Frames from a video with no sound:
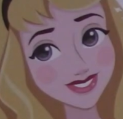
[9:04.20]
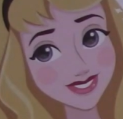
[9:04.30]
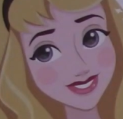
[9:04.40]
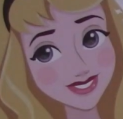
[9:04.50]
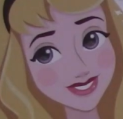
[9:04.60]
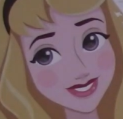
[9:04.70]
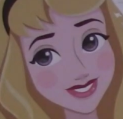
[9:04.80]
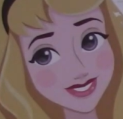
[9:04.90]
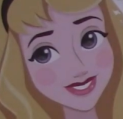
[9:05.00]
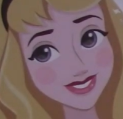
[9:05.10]
kind of like
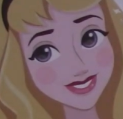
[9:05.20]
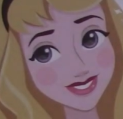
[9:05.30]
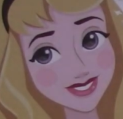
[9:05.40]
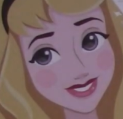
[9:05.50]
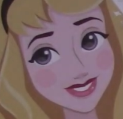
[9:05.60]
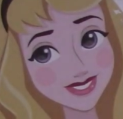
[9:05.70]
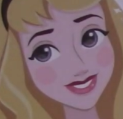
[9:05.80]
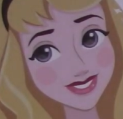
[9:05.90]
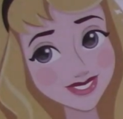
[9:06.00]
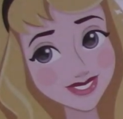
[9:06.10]
wine
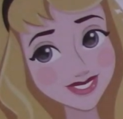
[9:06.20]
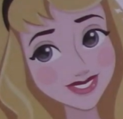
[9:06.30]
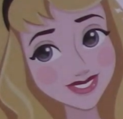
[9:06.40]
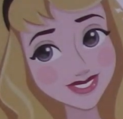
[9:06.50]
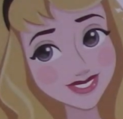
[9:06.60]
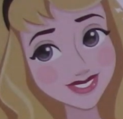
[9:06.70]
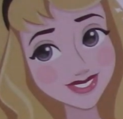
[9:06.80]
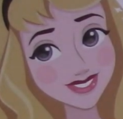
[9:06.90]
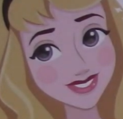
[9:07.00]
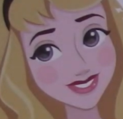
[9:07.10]
color to be on
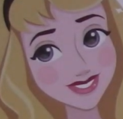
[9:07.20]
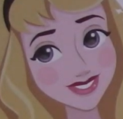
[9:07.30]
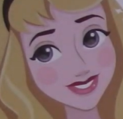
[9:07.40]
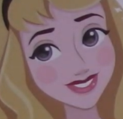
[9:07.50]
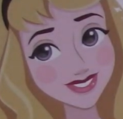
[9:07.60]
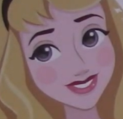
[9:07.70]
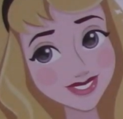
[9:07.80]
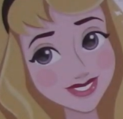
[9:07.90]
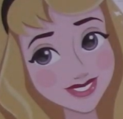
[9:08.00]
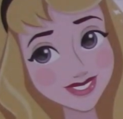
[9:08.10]
top.
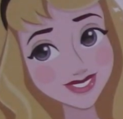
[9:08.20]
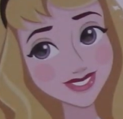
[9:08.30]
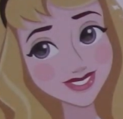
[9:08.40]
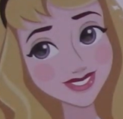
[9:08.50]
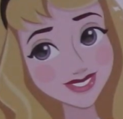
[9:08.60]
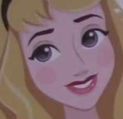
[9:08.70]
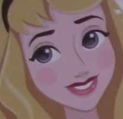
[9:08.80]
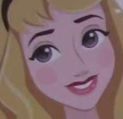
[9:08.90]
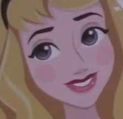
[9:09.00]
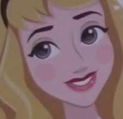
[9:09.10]
Just because this
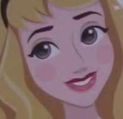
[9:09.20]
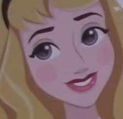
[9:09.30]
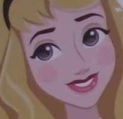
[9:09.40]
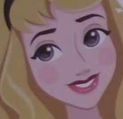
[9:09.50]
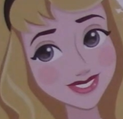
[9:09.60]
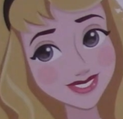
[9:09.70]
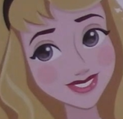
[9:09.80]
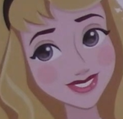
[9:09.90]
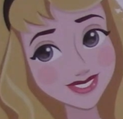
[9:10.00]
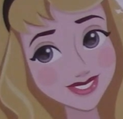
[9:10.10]
floral is so
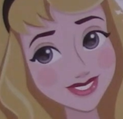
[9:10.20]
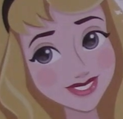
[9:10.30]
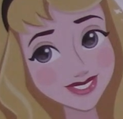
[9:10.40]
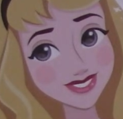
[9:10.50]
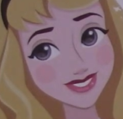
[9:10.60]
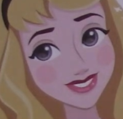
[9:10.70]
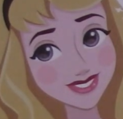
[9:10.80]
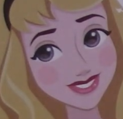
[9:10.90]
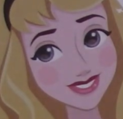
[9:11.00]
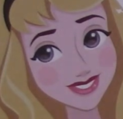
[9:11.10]
beautiful. I'm
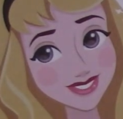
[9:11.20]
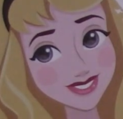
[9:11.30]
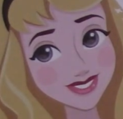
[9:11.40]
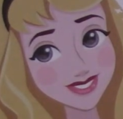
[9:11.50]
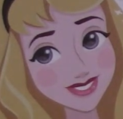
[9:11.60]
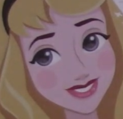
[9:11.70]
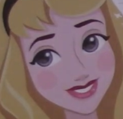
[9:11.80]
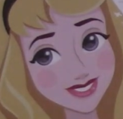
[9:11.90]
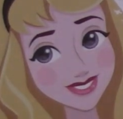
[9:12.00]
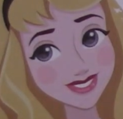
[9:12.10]
trying my best
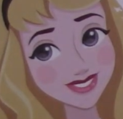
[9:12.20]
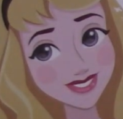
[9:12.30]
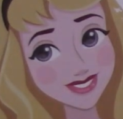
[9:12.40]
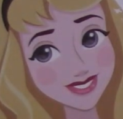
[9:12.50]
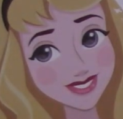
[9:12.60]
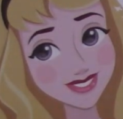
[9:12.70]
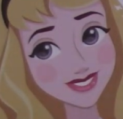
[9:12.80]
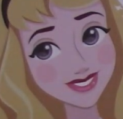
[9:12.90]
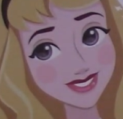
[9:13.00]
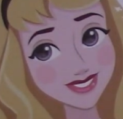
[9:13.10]
to fussy cut, get rid
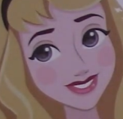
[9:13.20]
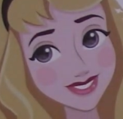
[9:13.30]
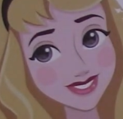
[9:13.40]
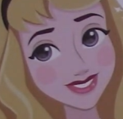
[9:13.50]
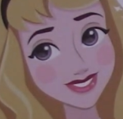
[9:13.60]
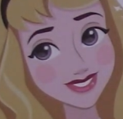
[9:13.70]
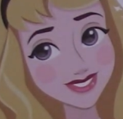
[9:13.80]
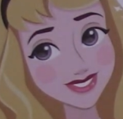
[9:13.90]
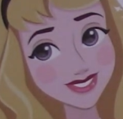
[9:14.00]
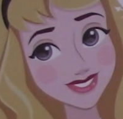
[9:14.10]
of
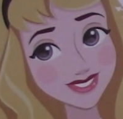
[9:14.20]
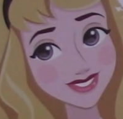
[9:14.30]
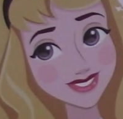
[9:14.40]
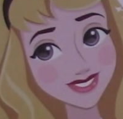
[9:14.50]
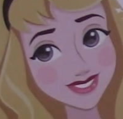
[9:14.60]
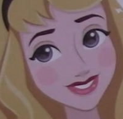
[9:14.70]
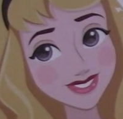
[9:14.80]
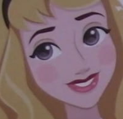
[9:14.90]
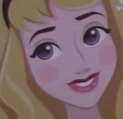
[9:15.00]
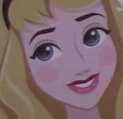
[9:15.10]
all the white.
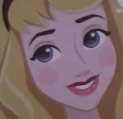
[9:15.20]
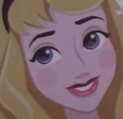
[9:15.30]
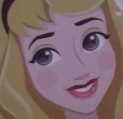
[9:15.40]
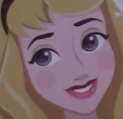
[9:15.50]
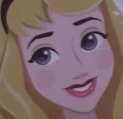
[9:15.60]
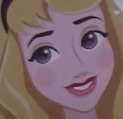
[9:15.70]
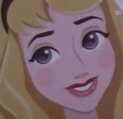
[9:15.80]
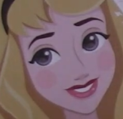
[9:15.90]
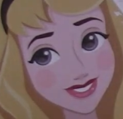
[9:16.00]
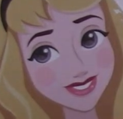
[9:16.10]
I'm not getting
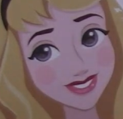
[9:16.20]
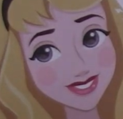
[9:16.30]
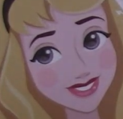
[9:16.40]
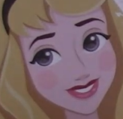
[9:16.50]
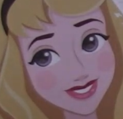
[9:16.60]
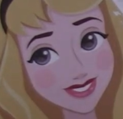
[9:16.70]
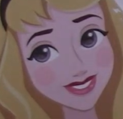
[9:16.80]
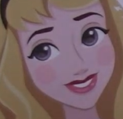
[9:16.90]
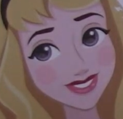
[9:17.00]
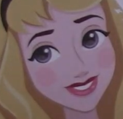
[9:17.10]
rid of all of it, but I think
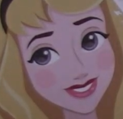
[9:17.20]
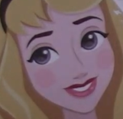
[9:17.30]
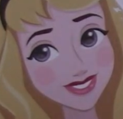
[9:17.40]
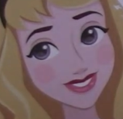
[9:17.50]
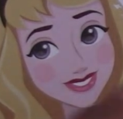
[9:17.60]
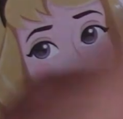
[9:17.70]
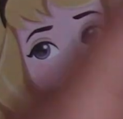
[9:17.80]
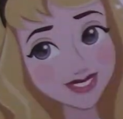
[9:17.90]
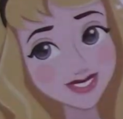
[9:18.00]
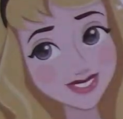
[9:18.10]
it's okay if it's just like a
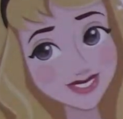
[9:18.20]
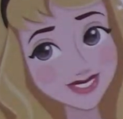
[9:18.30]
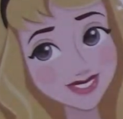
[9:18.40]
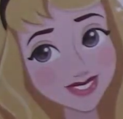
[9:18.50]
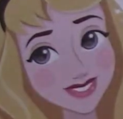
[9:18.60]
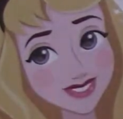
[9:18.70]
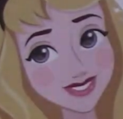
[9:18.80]
little bit of a shadowing.